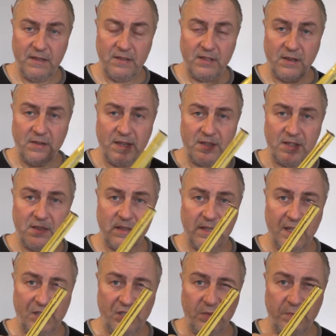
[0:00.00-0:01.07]
So
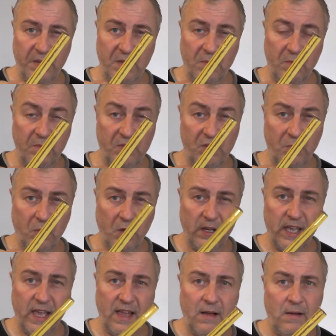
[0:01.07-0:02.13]
that should
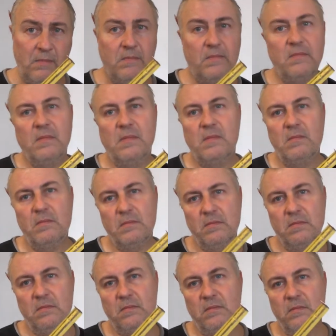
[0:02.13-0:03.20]
work out
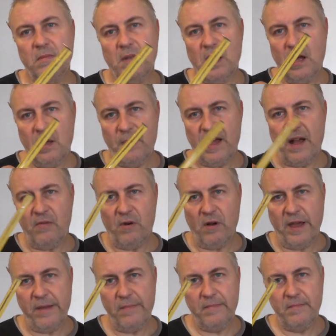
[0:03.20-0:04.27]
about
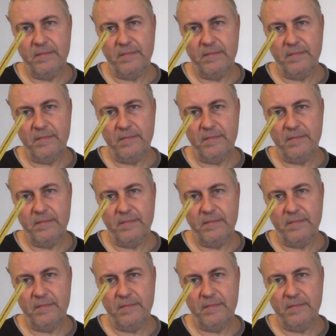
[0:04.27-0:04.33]
right.